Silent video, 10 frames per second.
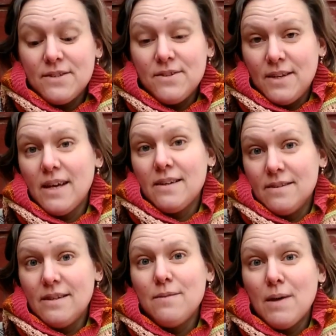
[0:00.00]
as you
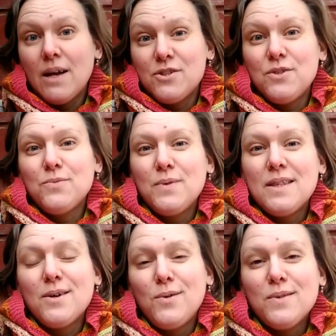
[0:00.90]
can imagine,
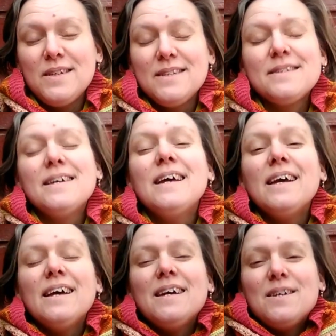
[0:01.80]
with all these
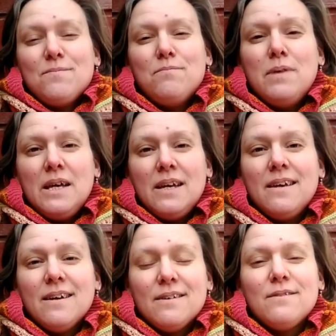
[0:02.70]

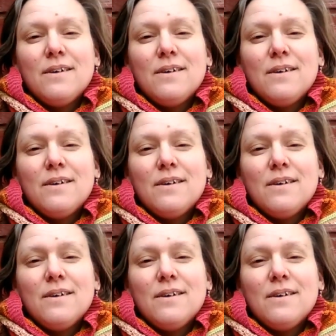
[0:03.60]
big